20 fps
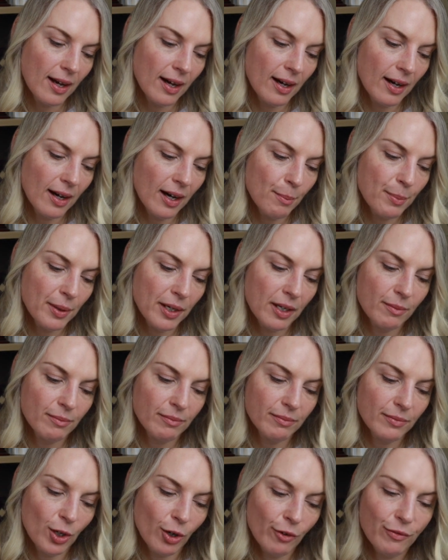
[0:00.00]
uh, but
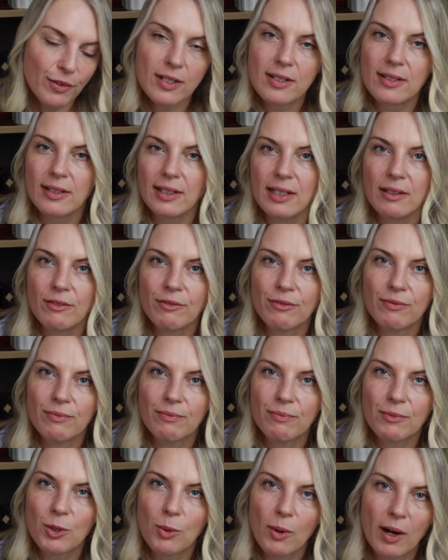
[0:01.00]
I'm obviously
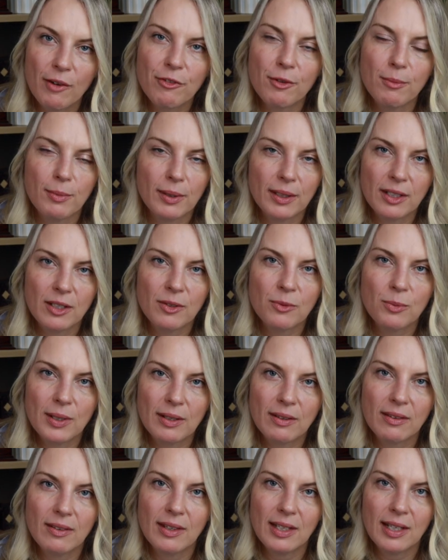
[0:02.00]
quite familiar
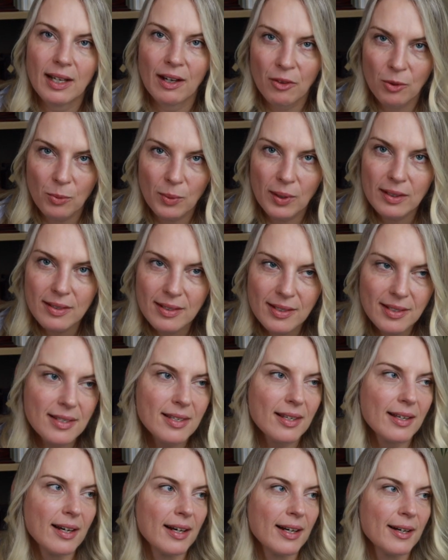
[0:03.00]
with the other
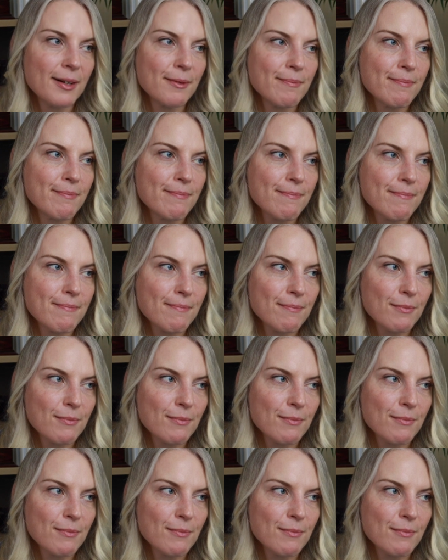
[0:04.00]
ones, um,